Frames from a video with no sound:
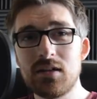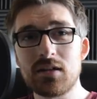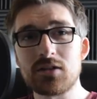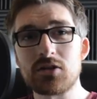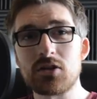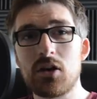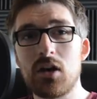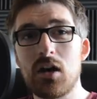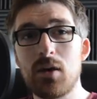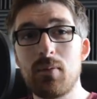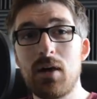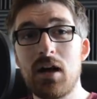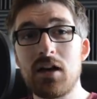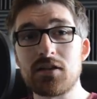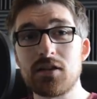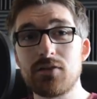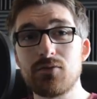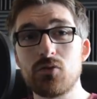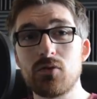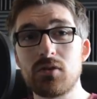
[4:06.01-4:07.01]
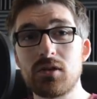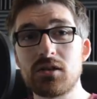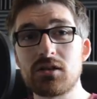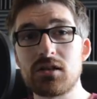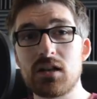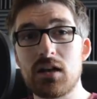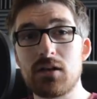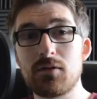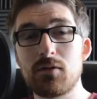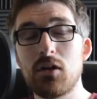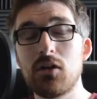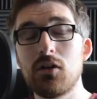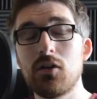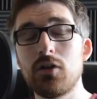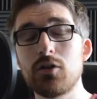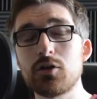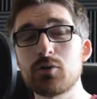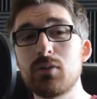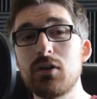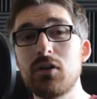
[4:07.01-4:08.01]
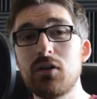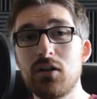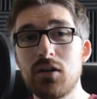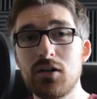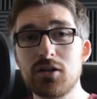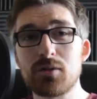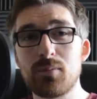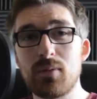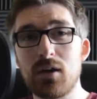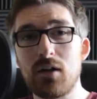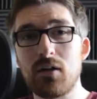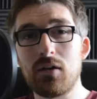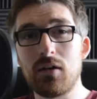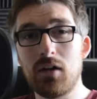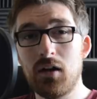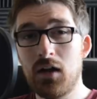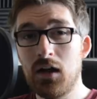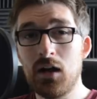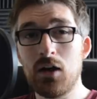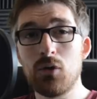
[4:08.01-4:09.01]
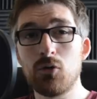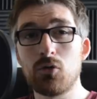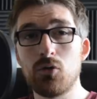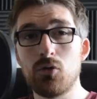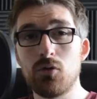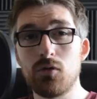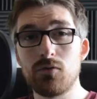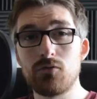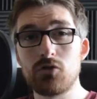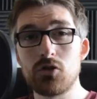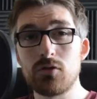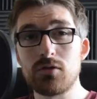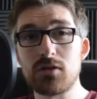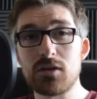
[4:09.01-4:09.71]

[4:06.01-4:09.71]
in that time, as I've already said, a lot has been learnt about how Call of